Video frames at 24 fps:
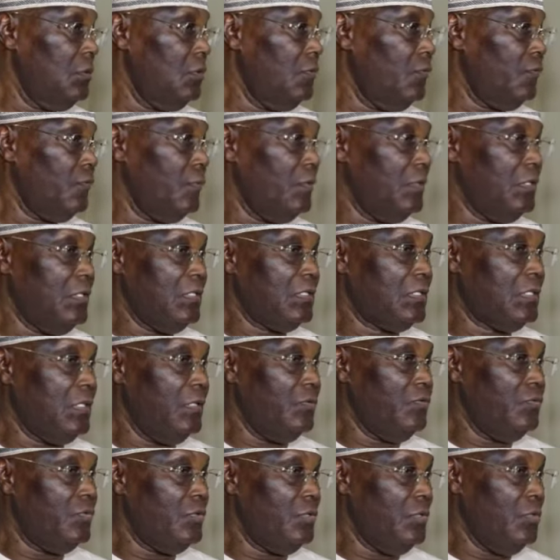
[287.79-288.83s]
for this
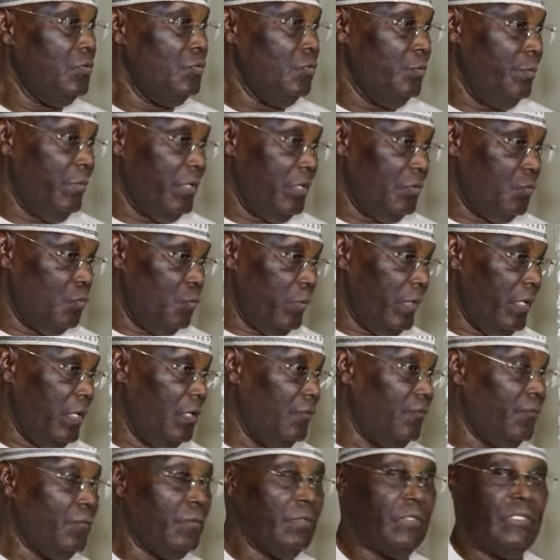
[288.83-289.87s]
country, you meant
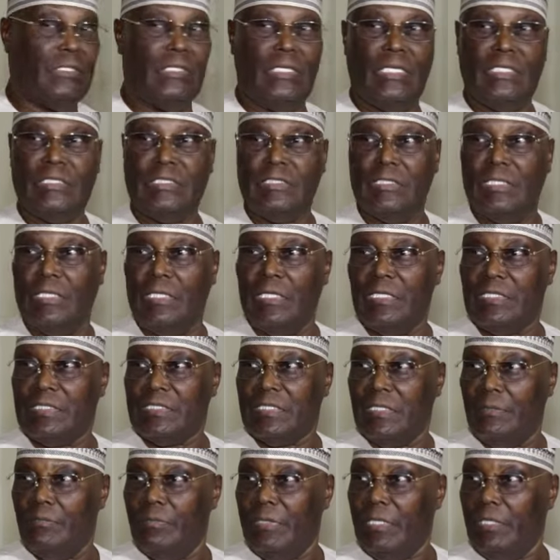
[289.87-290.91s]
well for the National
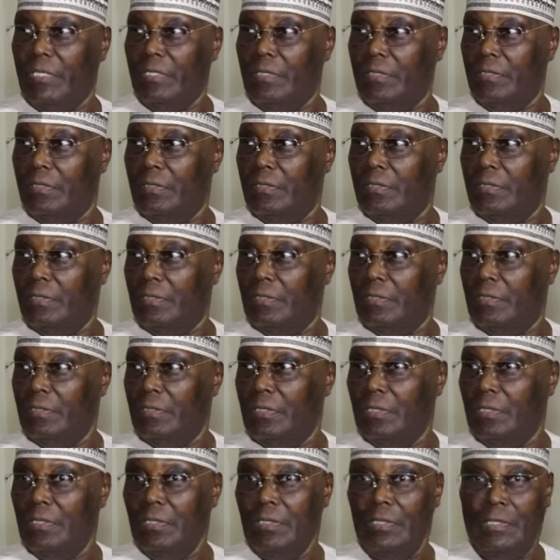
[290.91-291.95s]
Assembly,
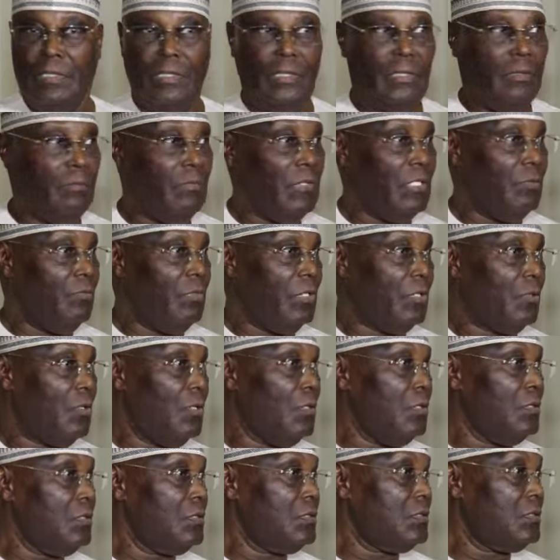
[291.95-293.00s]
but
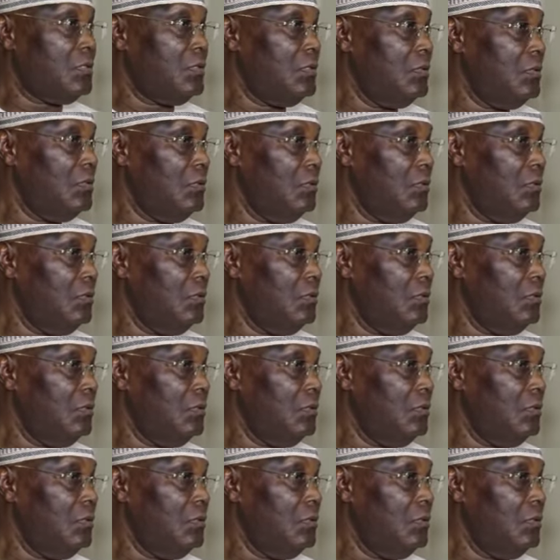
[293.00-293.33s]
because